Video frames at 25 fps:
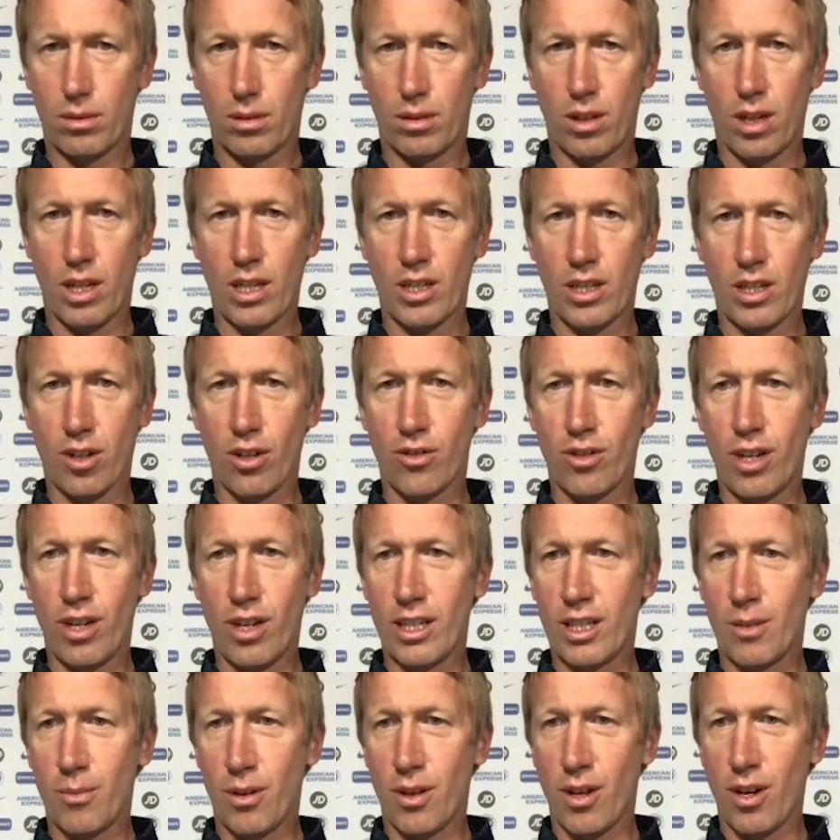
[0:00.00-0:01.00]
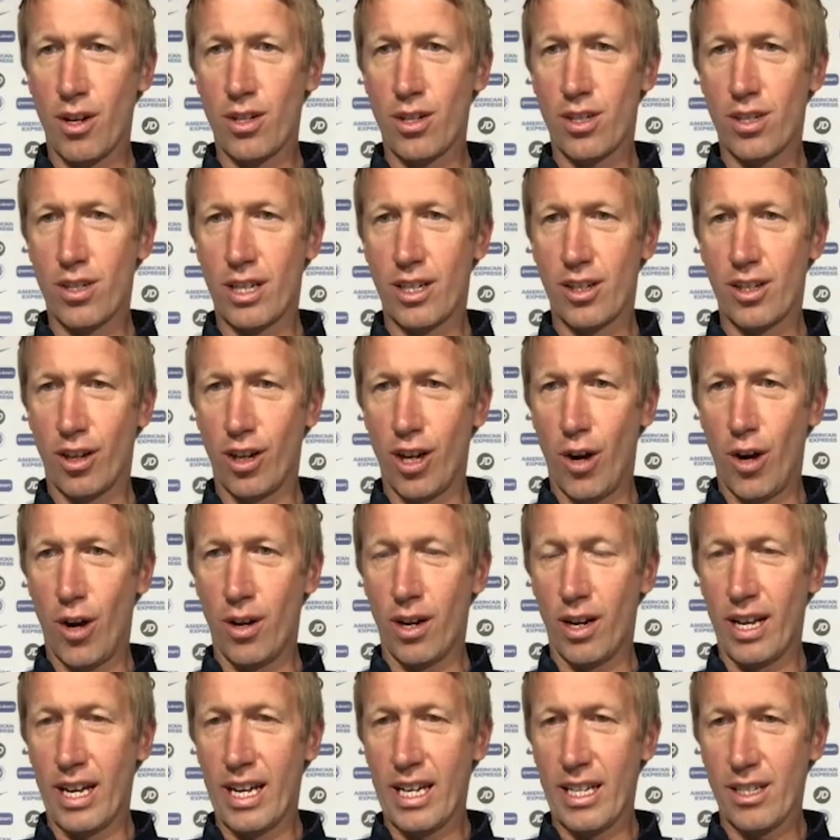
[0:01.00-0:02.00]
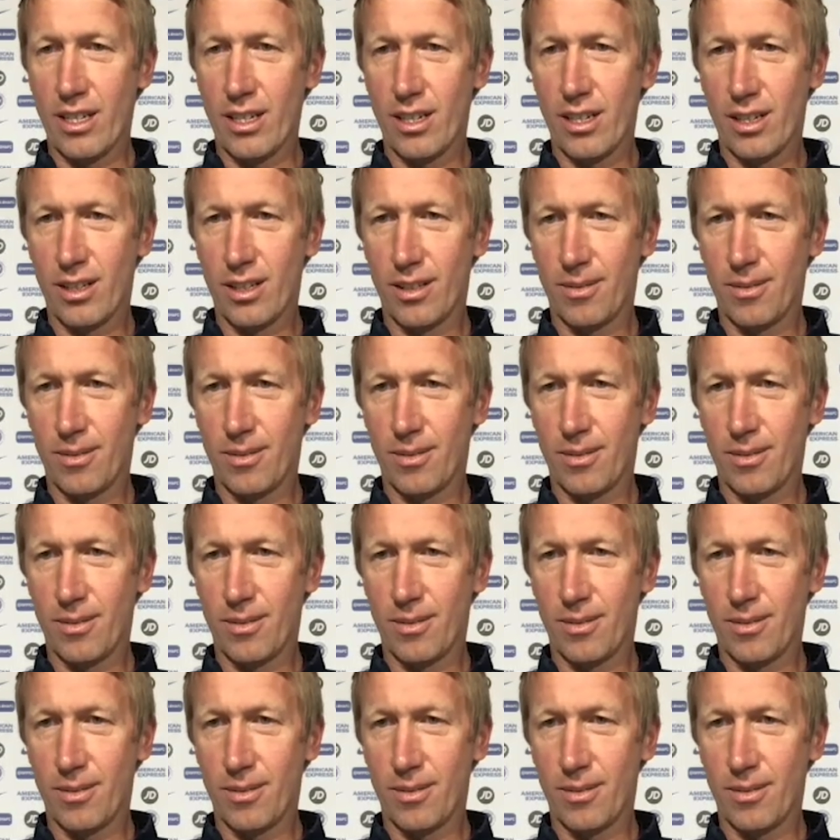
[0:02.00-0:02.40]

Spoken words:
That he's contracted with us and he's on loan at Leeds.